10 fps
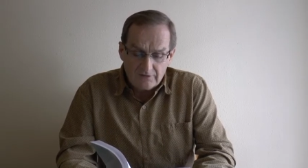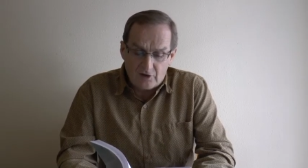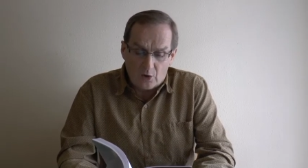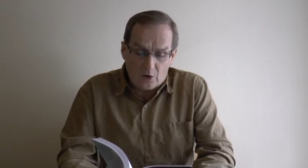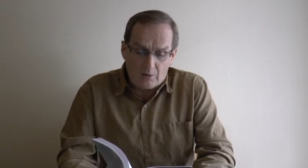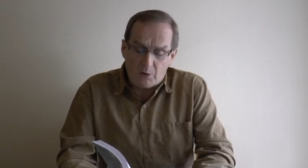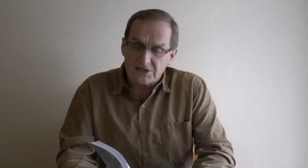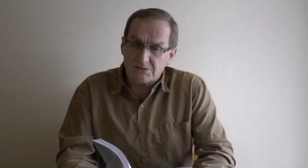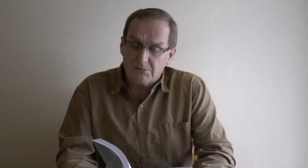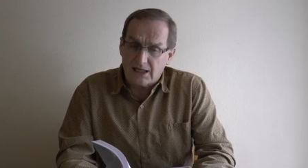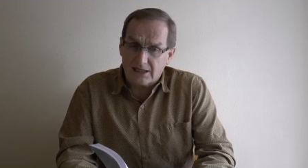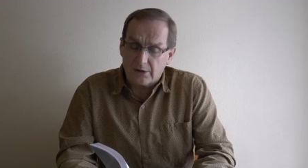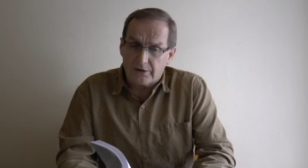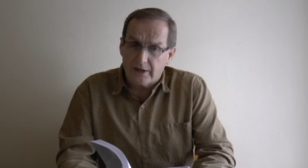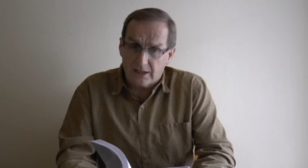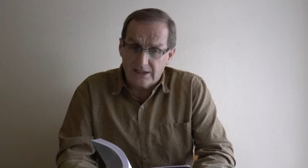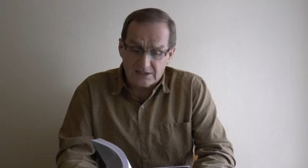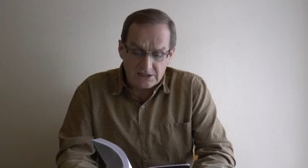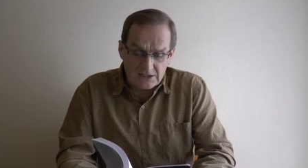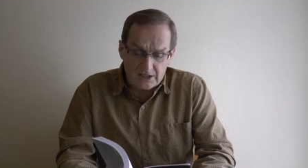The Lord wants Michael and
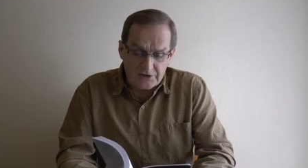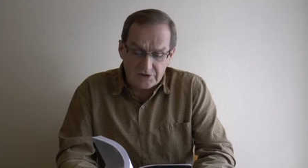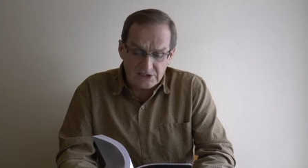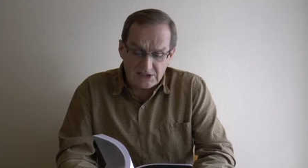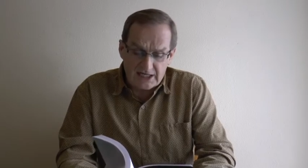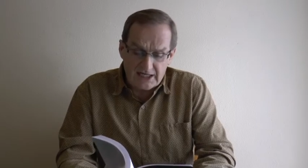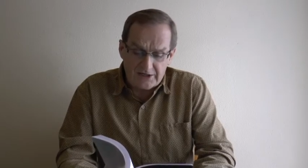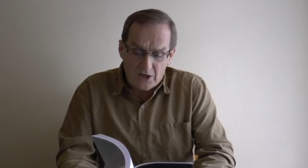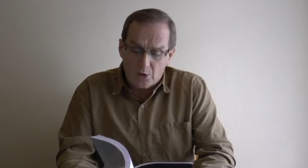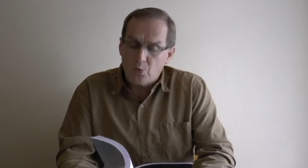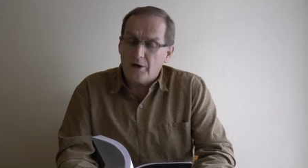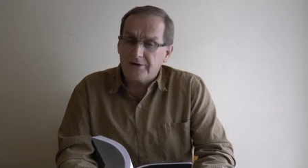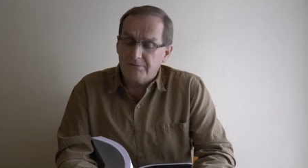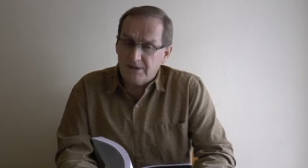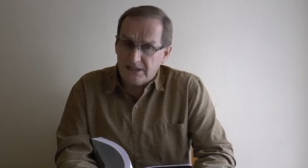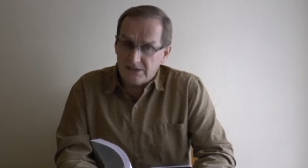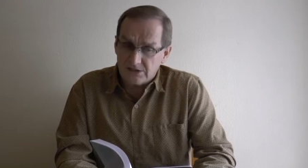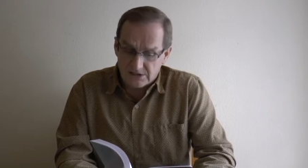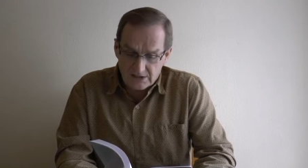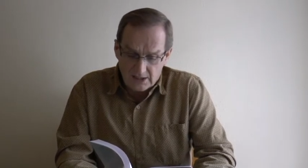Linda to understand what it
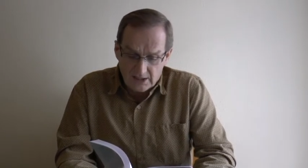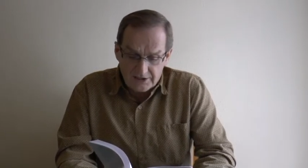means